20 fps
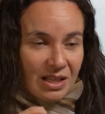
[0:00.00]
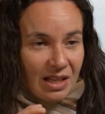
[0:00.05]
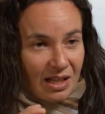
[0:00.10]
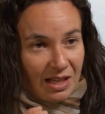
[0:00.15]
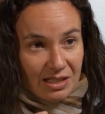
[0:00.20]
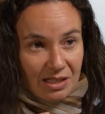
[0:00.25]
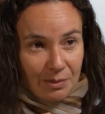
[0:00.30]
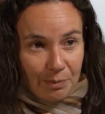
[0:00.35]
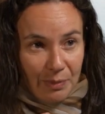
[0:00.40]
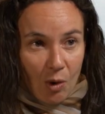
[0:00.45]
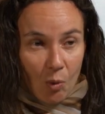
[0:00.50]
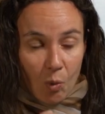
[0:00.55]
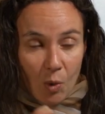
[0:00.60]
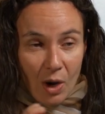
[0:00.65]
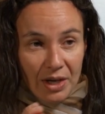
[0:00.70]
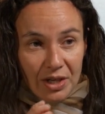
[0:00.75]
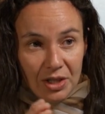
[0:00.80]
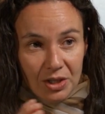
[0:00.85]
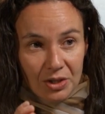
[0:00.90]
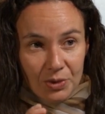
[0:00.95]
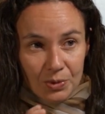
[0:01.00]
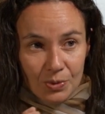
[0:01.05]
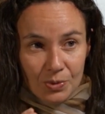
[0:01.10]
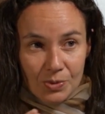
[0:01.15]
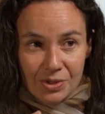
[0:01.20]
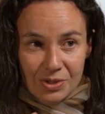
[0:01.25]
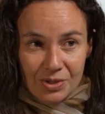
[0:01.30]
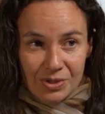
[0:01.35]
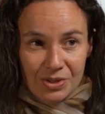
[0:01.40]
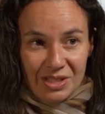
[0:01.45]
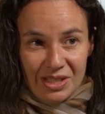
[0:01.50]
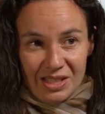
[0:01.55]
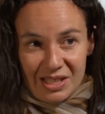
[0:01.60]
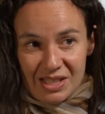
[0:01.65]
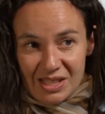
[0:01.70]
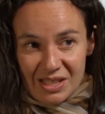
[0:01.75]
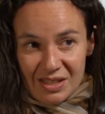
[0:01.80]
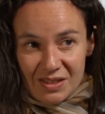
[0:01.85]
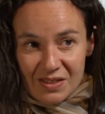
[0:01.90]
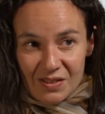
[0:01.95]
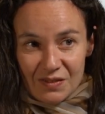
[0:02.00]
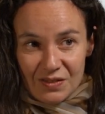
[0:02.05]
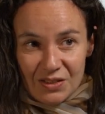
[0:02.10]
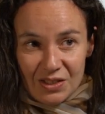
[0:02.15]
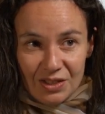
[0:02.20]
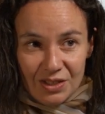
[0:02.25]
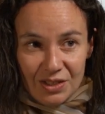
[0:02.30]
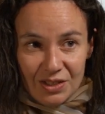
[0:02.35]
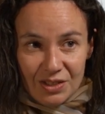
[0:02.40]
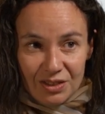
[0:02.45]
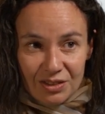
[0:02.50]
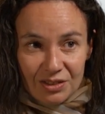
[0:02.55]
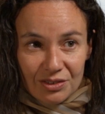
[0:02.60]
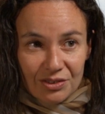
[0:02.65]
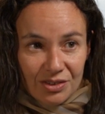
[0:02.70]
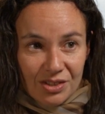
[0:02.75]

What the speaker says: at about 1 AU, so the distance of the Earth